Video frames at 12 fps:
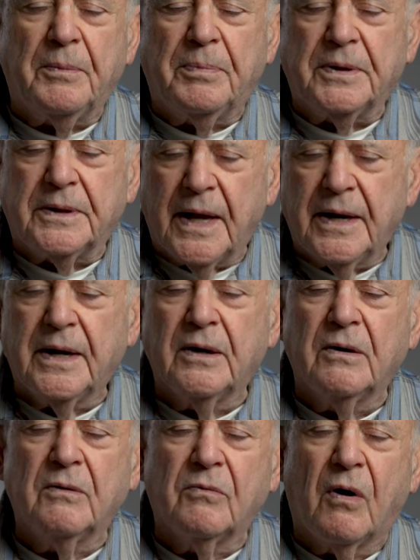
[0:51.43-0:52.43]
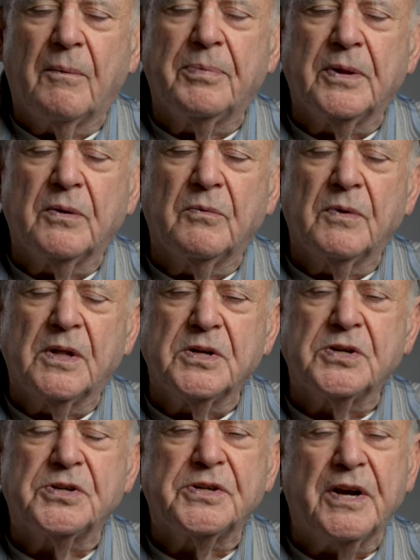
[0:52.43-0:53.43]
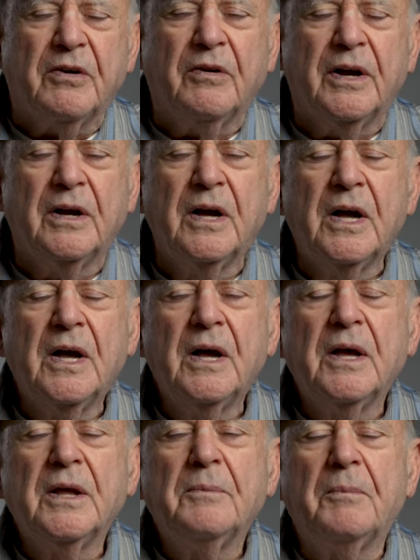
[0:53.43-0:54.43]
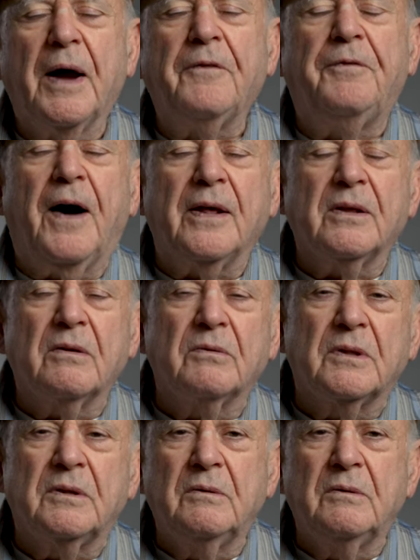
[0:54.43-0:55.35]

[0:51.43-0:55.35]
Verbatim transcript: but they didn't grow up in the religious area. My father,